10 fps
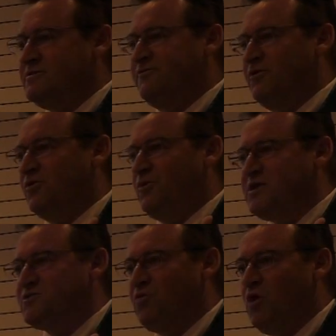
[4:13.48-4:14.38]
to fill the
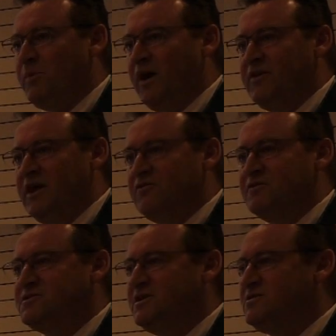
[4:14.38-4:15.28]
reservoir by the end
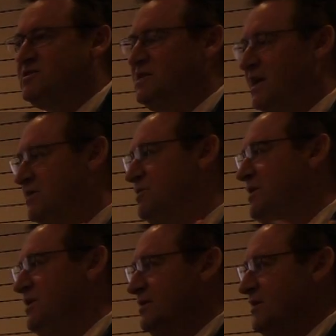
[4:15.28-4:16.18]
of the season,
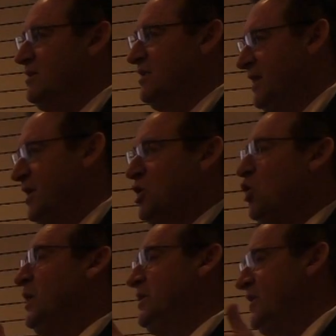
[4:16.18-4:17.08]
then they could
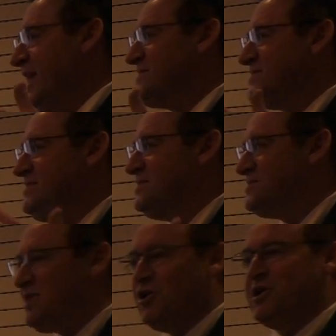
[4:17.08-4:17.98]
go into the next season
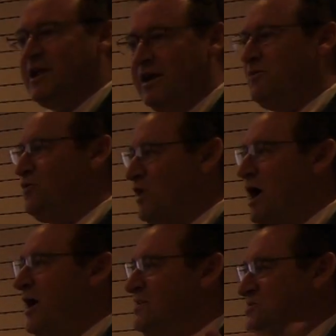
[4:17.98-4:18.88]
starting
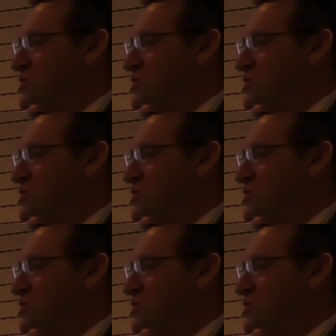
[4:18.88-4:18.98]
at